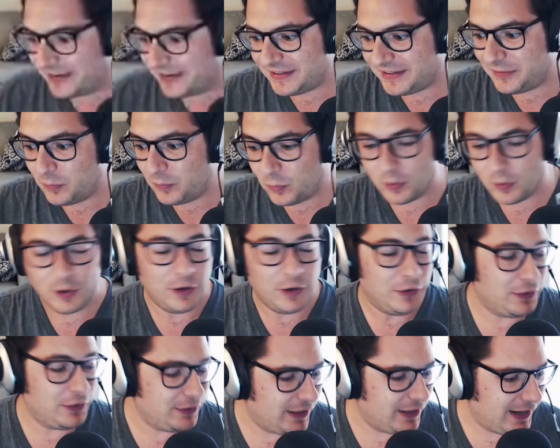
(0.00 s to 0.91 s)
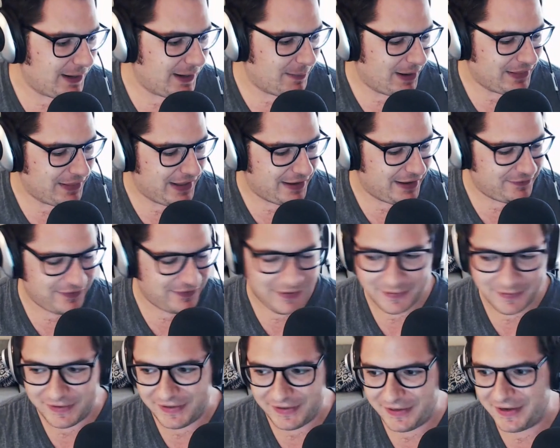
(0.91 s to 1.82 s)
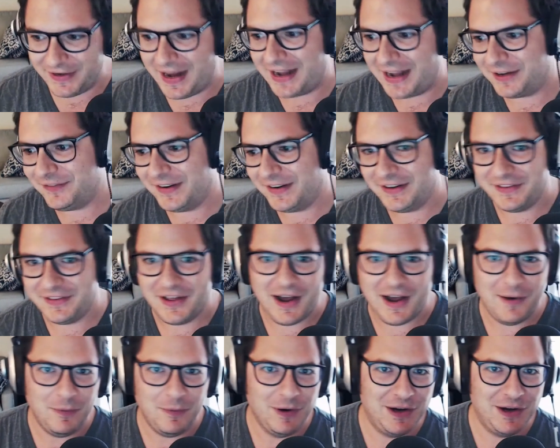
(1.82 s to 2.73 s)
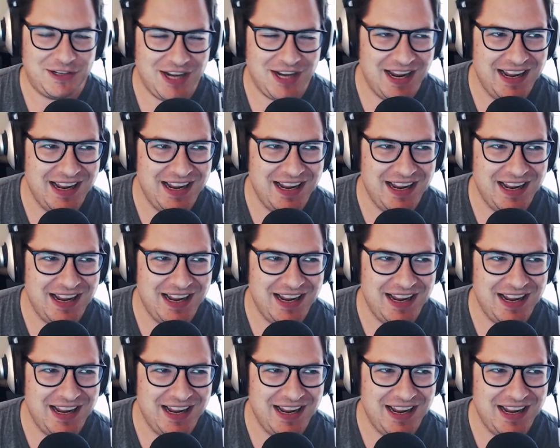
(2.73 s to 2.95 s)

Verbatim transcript: the word um, on that phone and it activated the hot word.